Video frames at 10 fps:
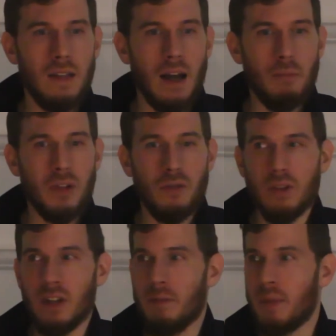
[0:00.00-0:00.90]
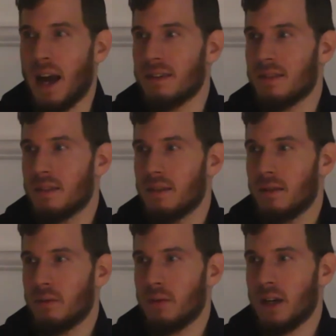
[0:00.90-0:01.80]
the opportunity
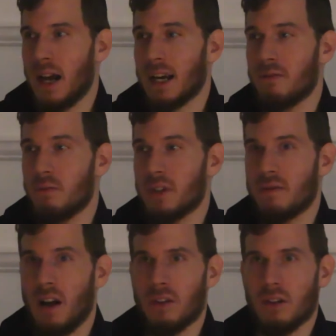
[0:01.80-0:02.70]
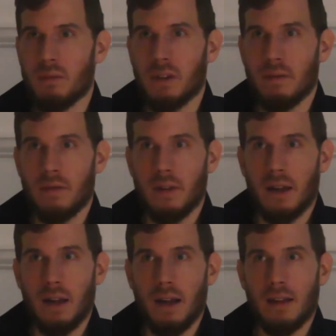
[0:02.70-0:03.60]
passed where Yaakov was vulnerable,
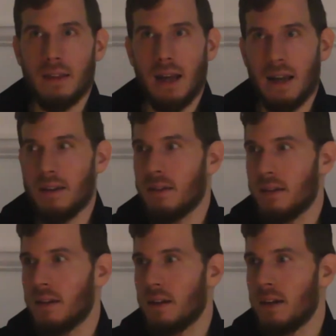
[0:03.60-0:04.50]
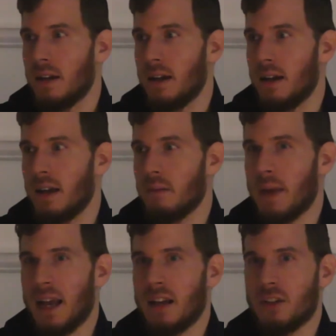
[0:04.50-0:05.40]
and then
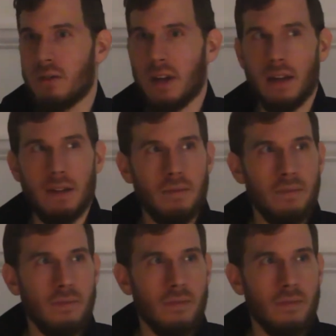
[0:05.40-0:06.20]
he'll manage already.